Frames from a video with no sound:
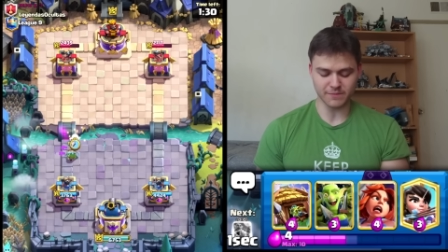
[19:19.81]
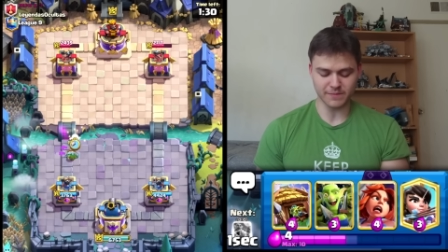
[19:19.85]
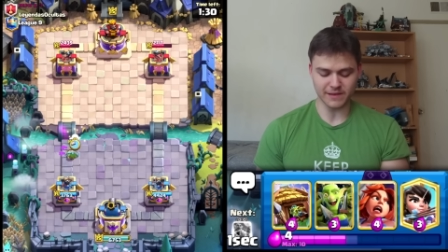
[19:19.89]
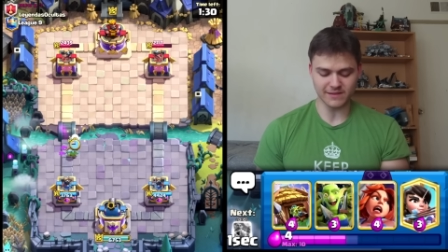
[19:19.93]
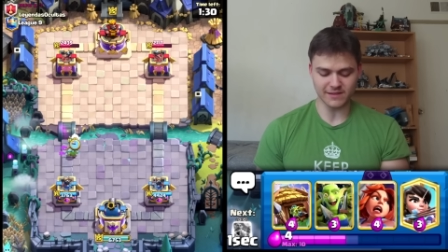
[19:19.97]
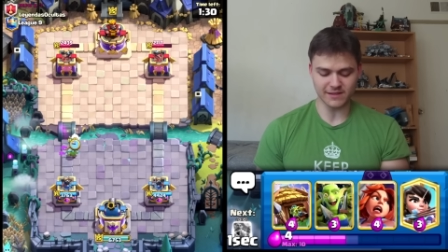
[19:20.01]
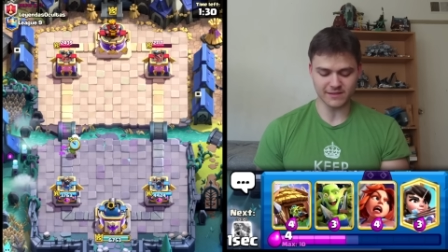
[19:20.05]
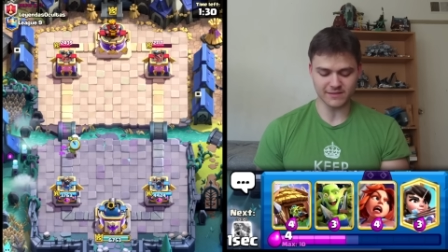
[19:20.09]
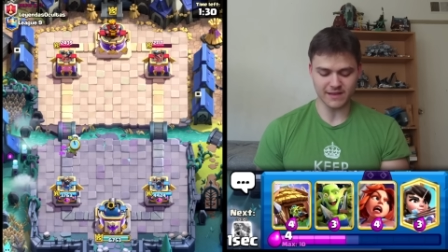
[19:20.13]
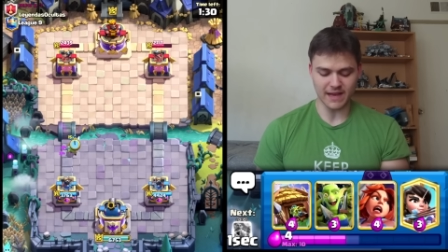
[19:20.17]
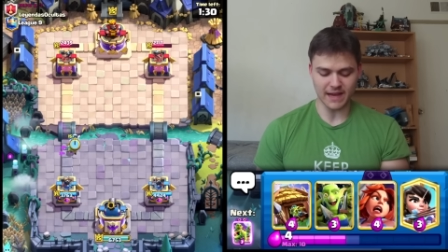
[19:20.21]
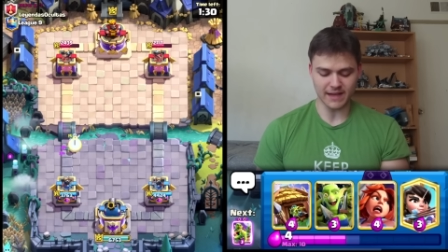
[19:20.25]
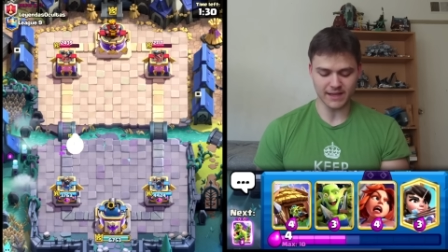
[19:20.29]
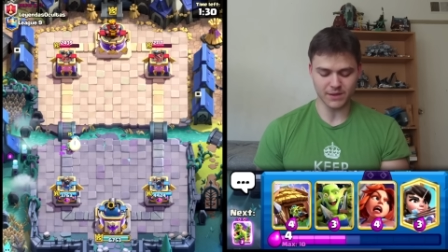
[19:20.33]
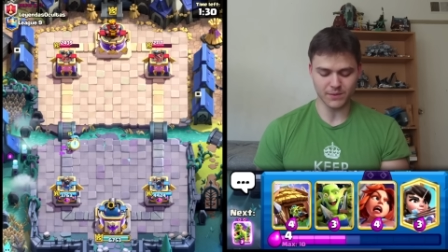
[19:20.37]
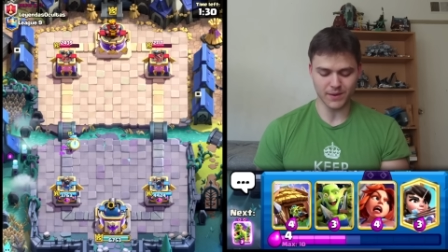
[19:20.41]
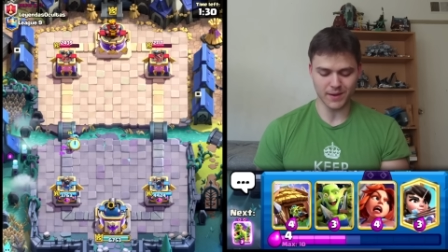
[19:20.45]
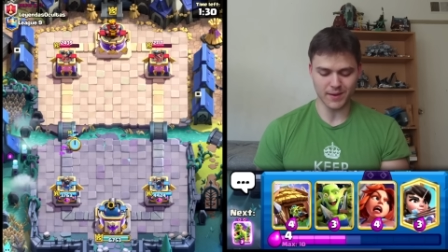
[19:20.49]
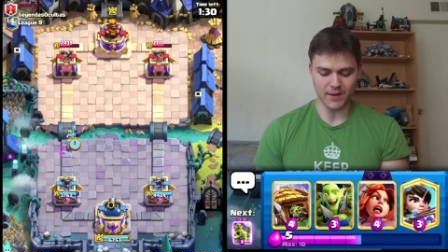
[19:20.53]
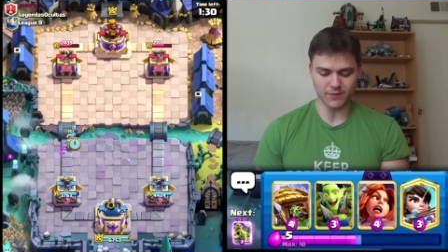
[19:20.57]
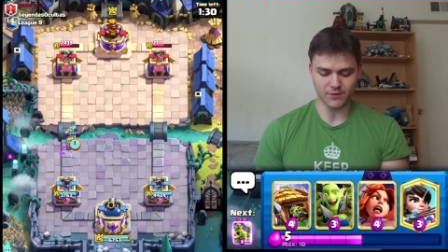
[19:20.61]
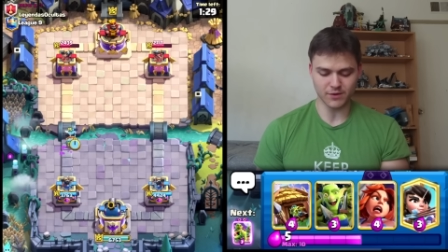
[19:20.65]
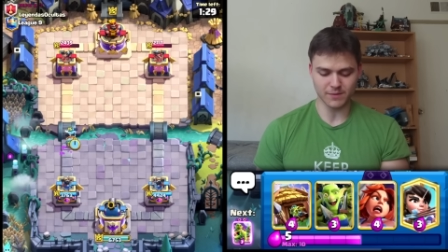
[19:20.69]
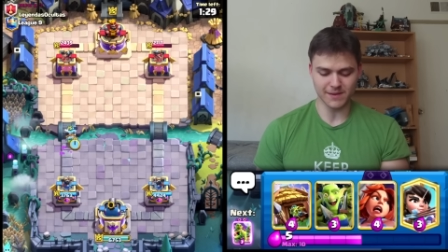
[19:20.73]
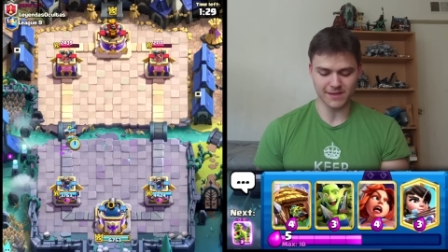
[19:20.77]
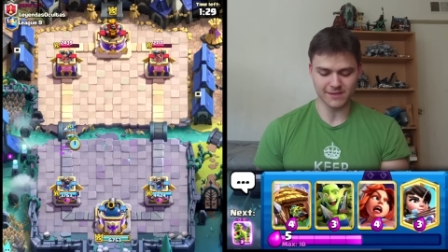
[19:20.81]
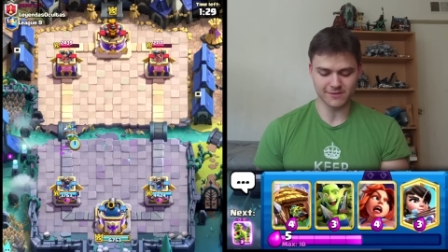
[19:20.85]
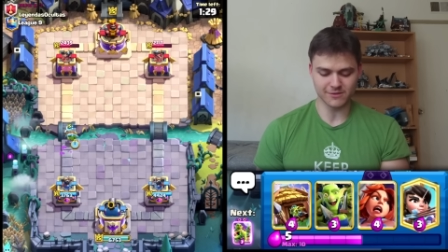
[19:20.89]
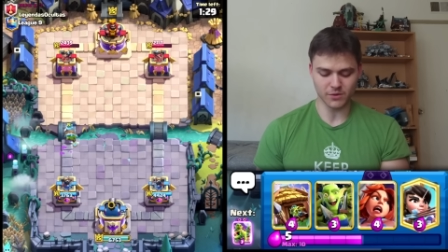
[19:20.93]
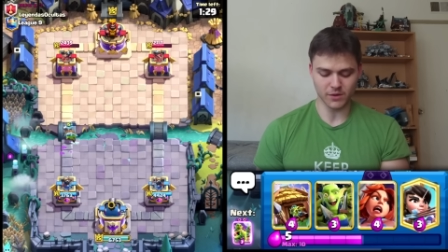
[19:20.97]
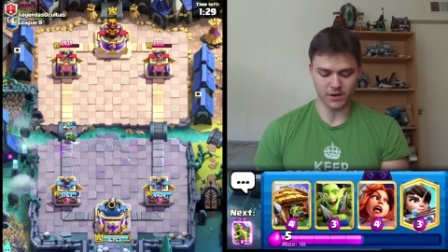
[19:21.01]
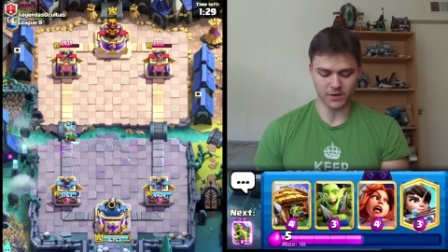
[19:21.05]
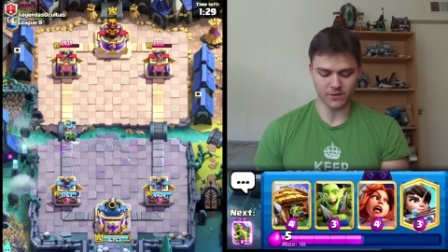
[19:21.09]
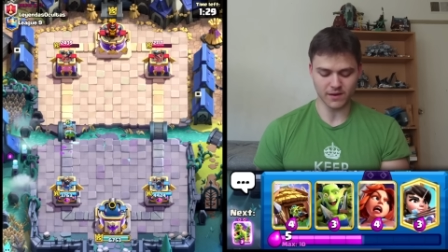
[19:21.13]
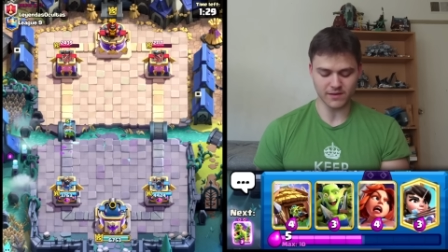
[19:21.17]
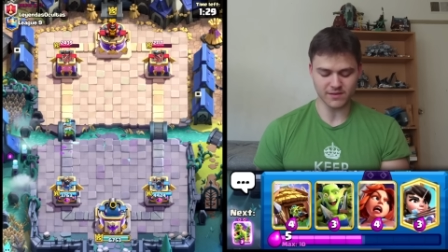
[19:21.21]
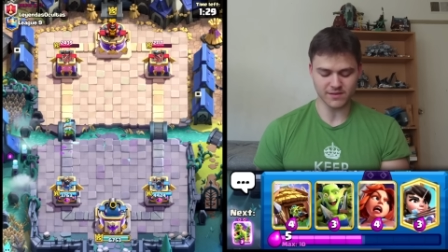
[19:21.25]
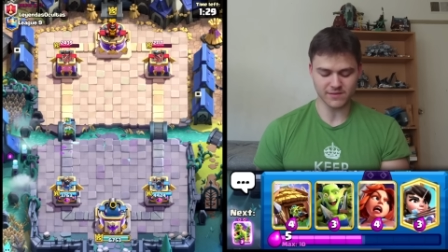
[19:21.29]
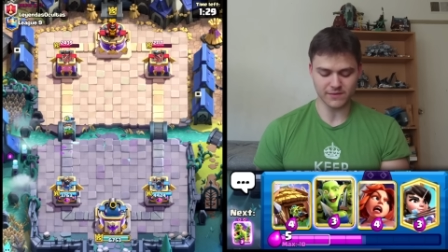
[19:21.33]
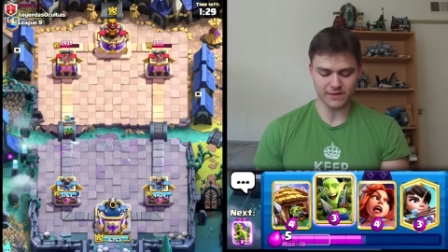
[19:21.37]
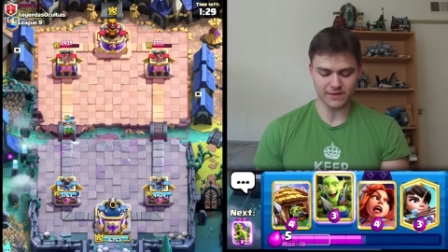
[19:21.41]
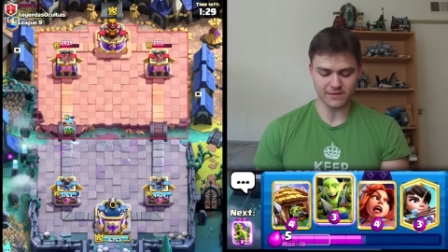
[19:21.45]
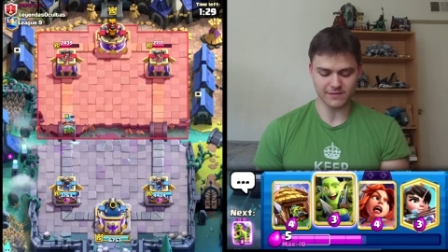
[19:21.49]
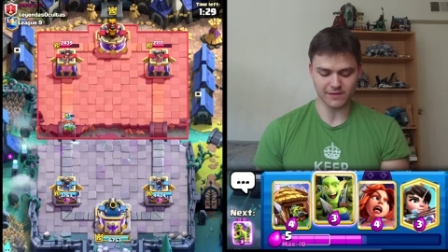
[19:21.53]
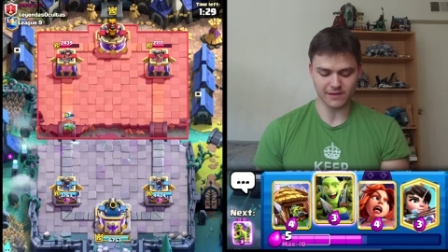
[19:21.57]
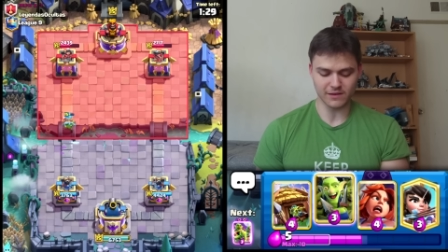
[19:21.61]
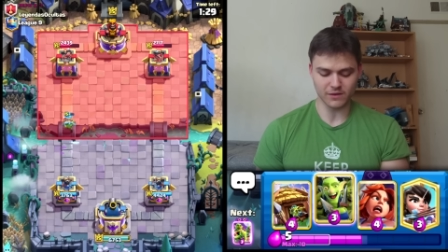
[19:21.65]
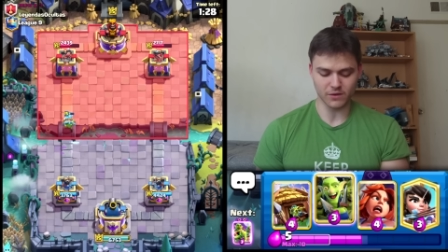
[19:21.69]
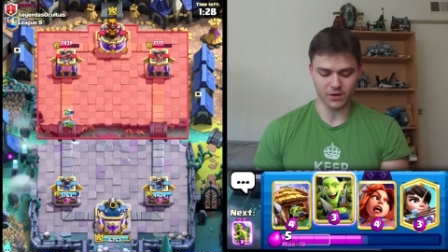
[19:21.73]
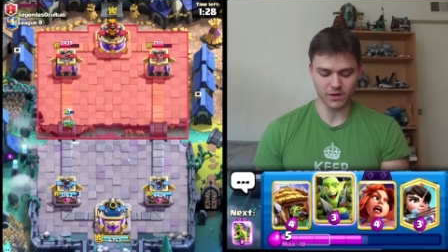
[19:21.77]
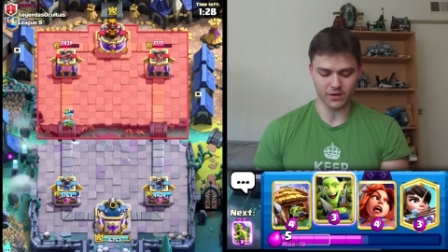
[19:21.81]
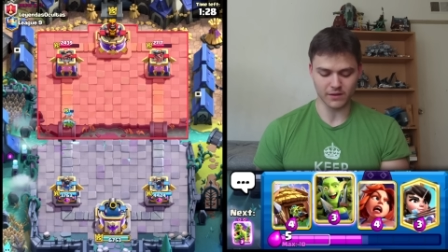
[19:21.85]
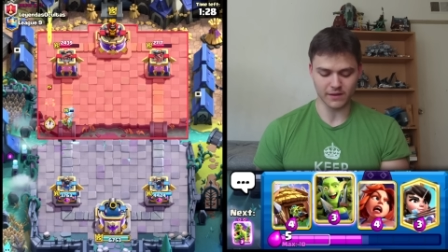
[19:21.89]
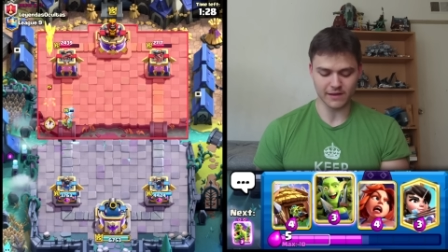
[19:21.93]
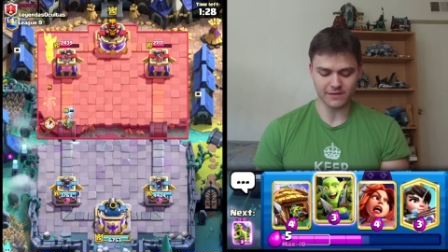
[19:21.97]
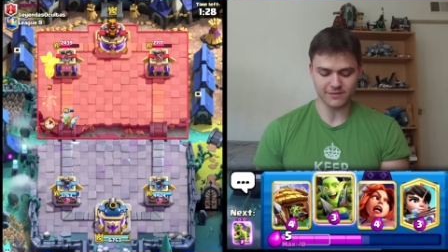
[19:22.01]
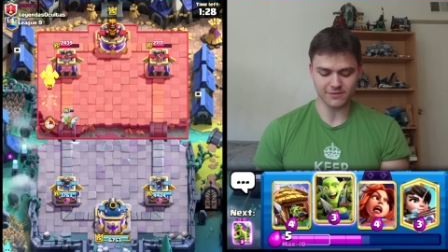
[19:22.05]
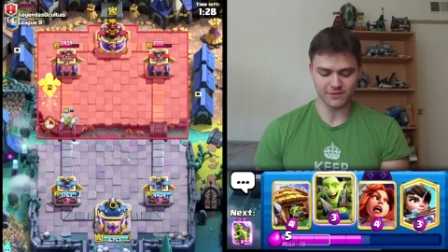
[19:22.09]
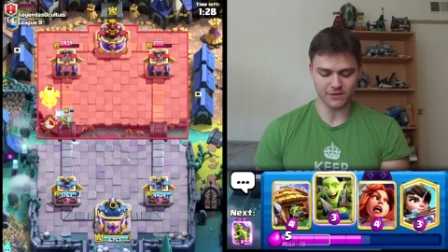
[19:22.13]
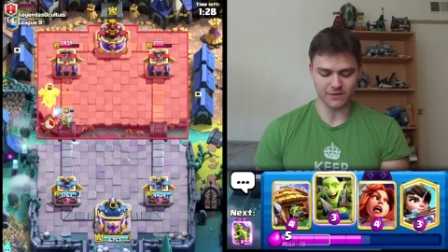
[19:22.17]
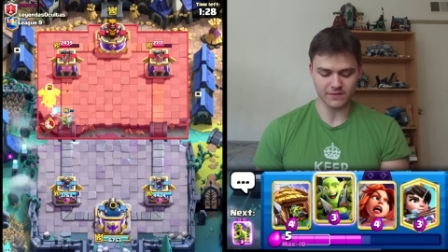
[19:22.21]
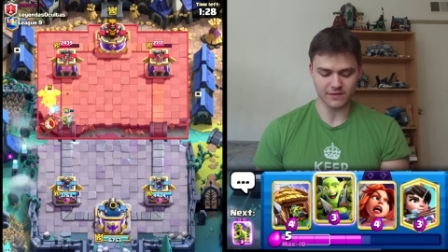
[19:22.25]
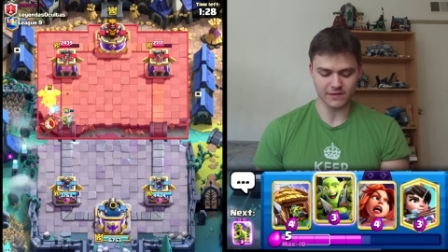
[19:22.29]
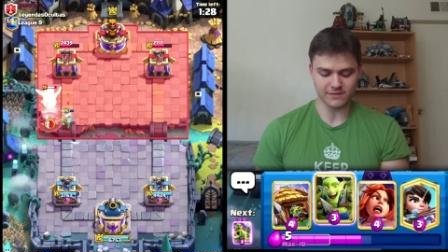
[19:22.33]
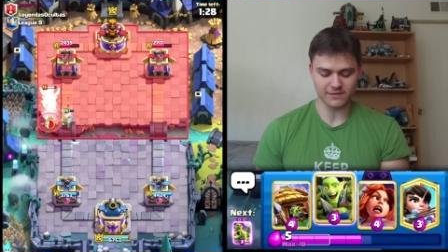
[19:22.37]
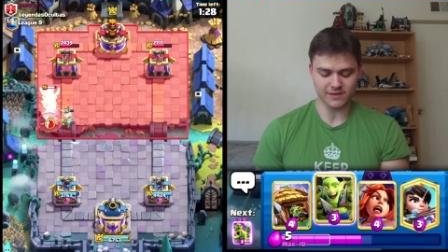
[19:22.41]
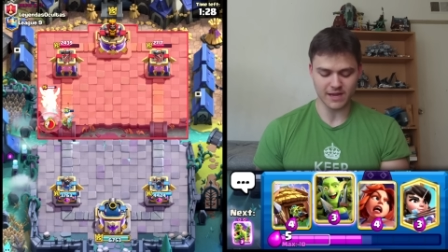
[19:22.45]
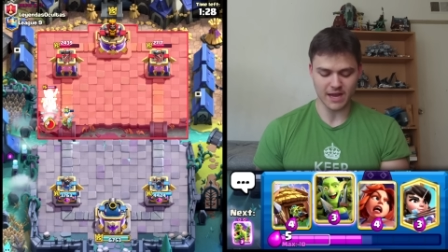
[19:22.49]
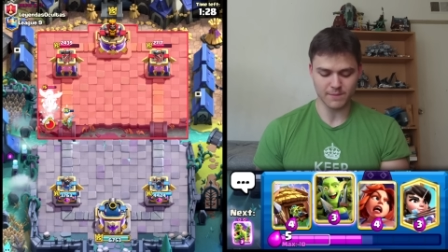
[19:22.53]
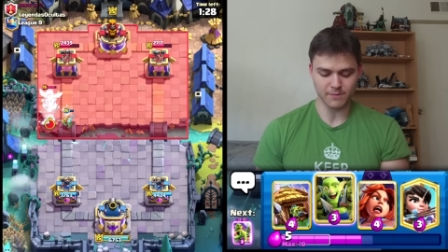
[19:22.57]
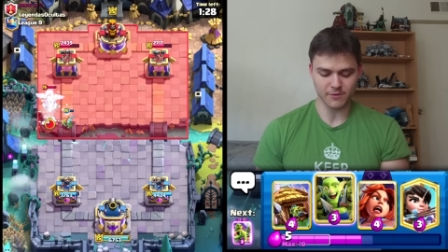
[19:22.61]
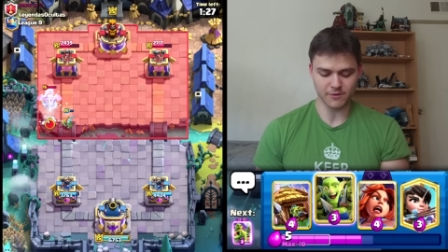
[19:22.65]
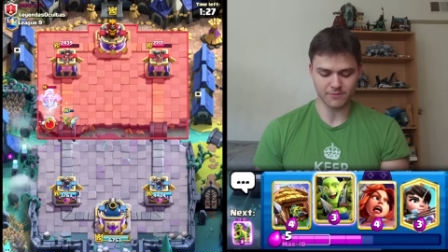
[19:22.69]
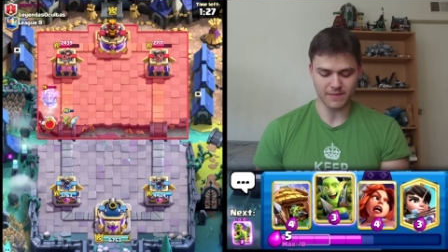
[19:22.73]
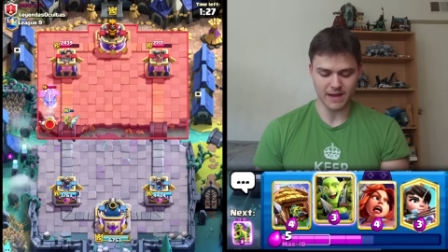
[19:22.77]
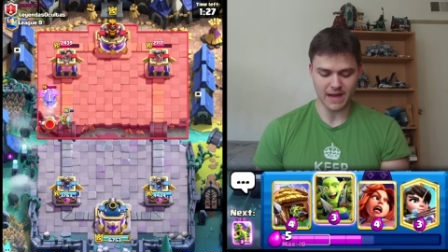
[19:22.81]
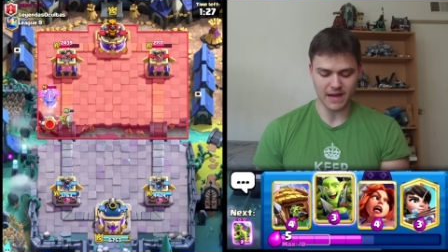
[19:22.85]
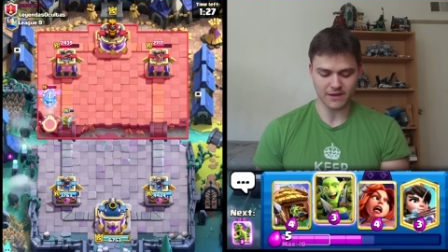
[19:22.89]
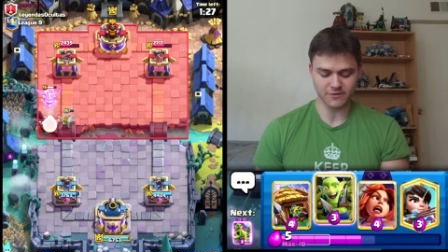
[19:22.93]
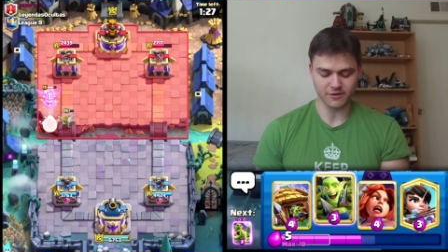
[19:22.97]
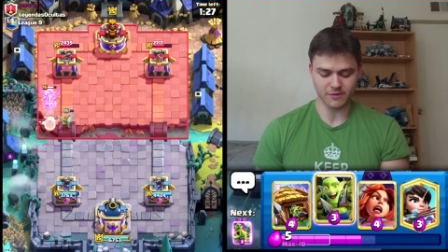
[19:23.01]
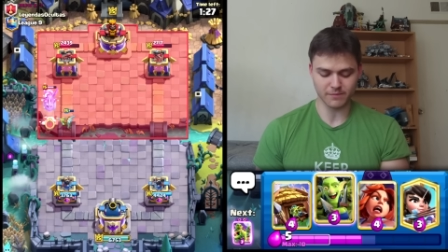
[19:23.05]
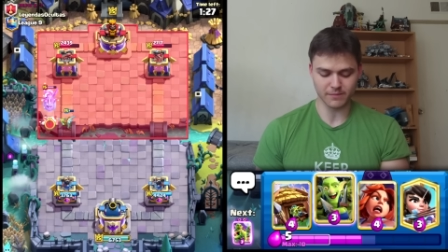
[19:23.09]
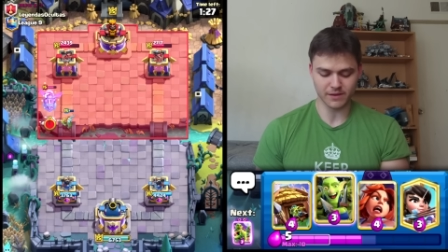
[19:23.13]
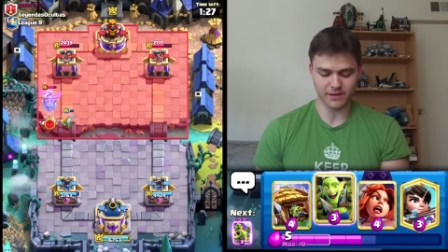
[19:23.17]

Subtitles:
That's exactly why you have to be so aggressive in single elixir in this type of matchup,